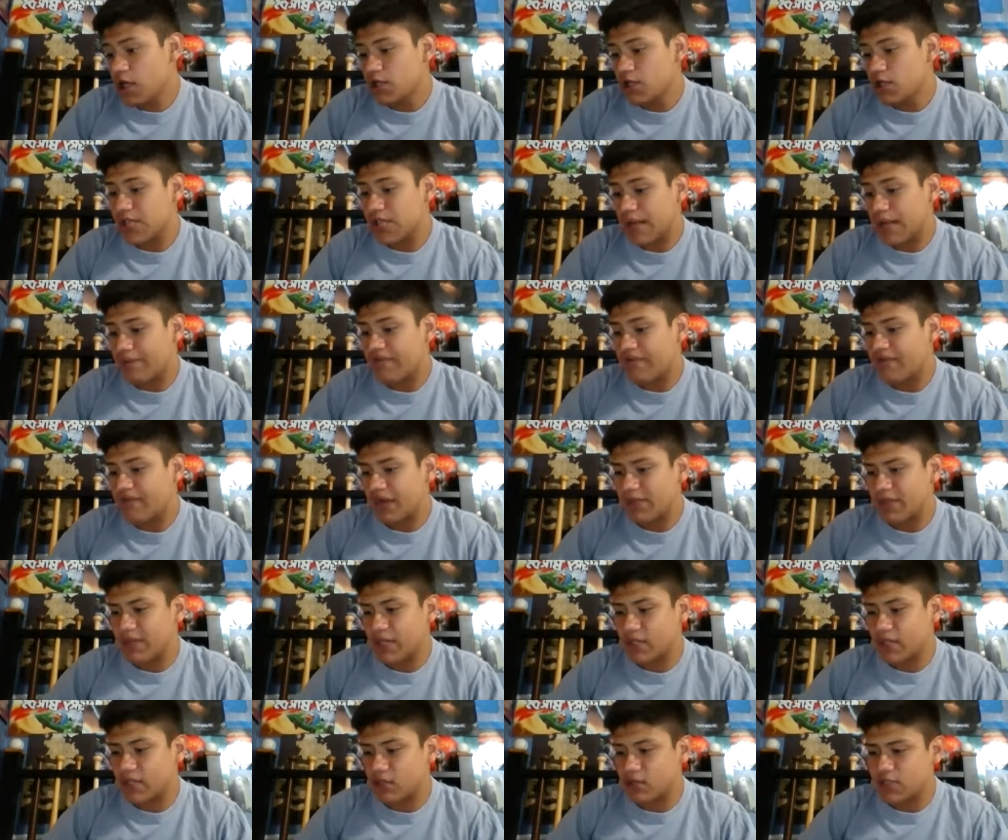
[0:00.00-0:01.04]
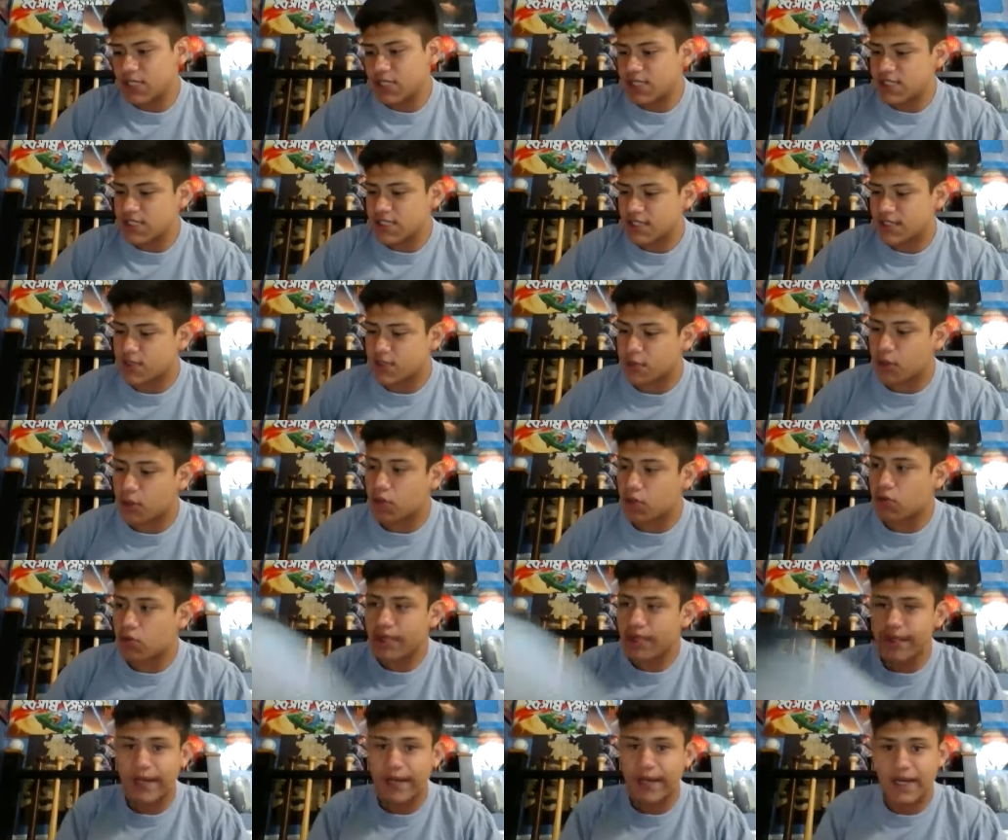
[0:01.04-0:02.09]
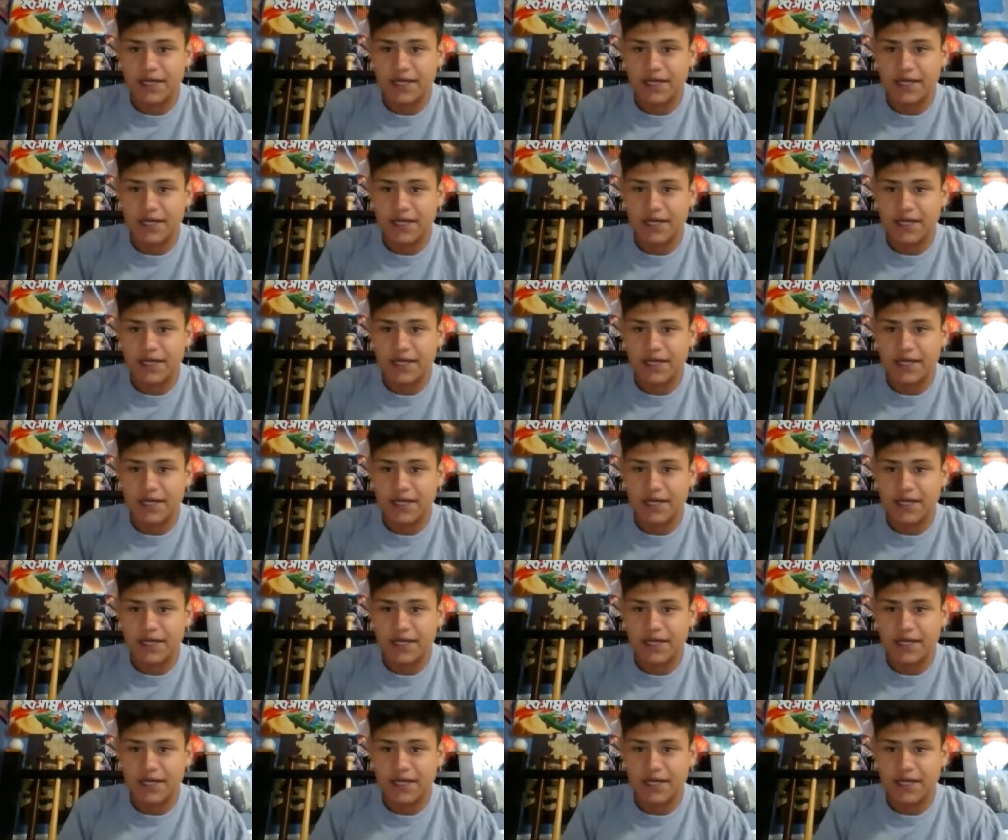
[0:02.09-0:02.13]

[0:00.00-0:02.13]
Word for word: So yeah, before I begin though, 10 second spoiler warning